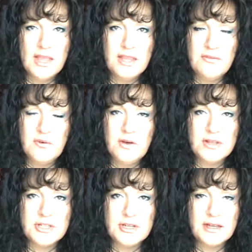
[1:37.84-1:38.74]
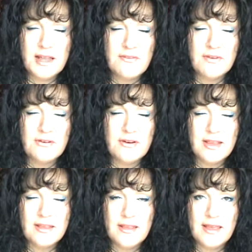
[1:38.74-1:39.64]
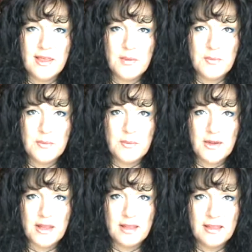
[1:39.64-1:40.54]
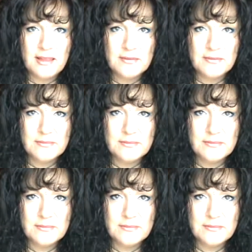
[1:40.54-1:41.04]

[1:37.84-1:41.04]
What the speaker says: Thank you for watching and have a great day. Bye-bye.